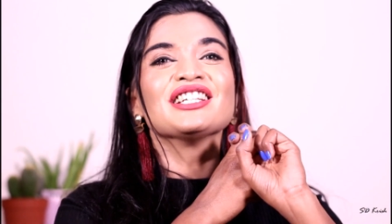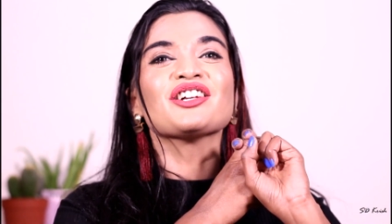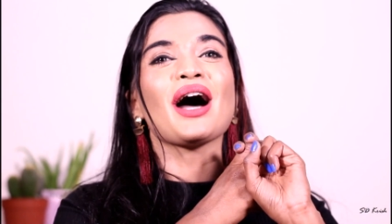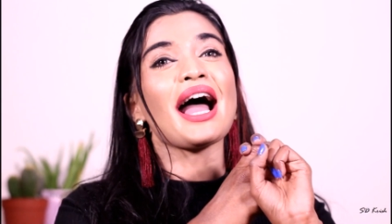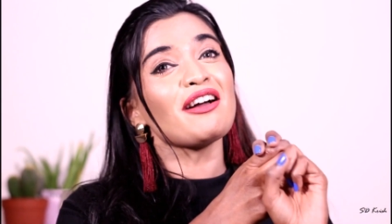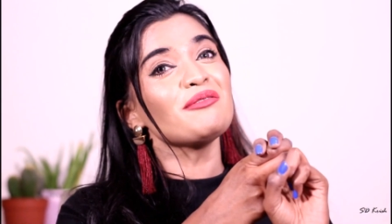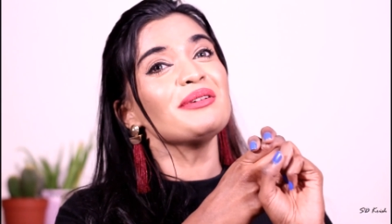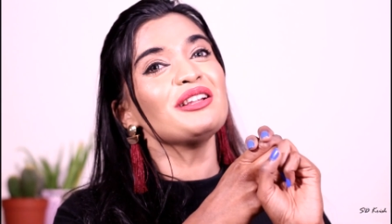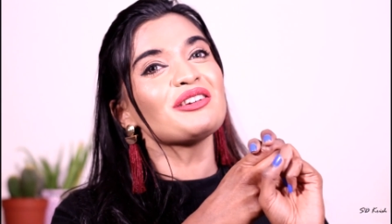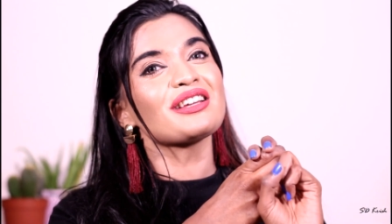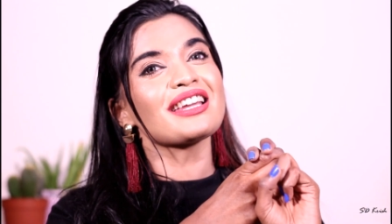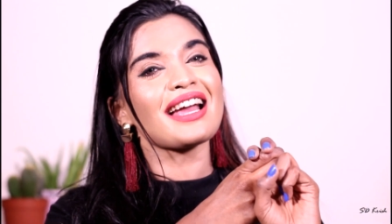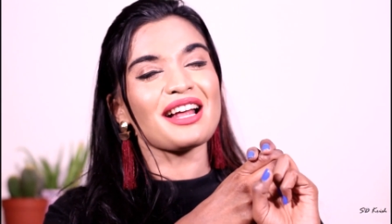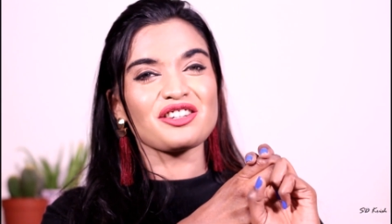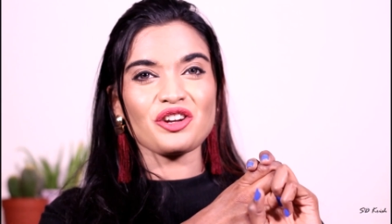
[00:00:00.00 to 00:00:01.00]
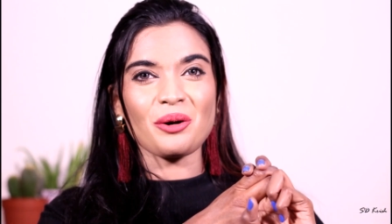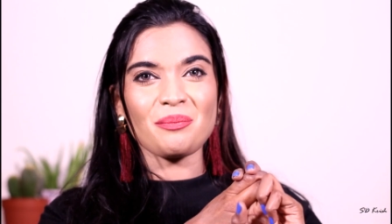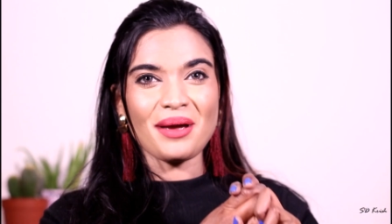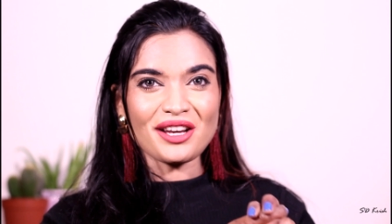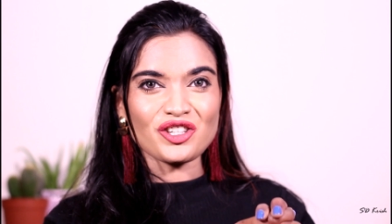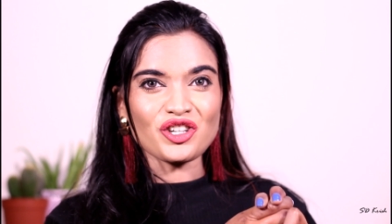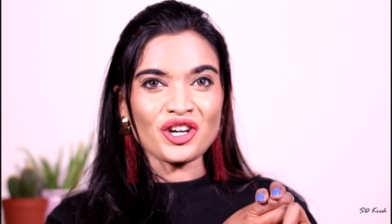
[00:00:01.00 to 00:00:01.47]
So I'll be looking at
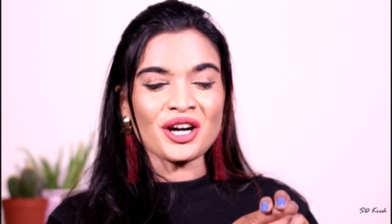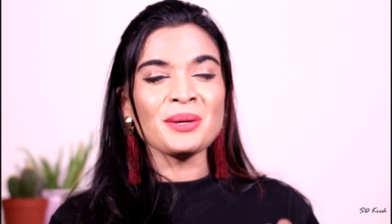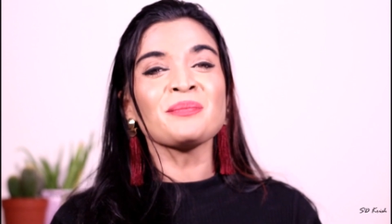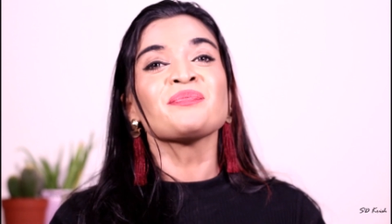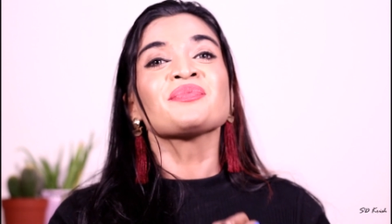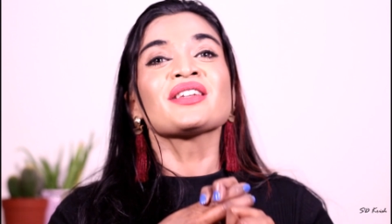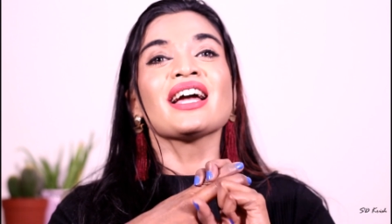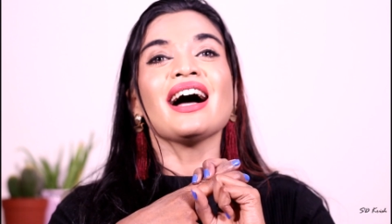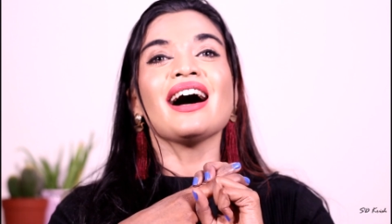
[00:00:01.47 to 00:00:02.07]
your picture.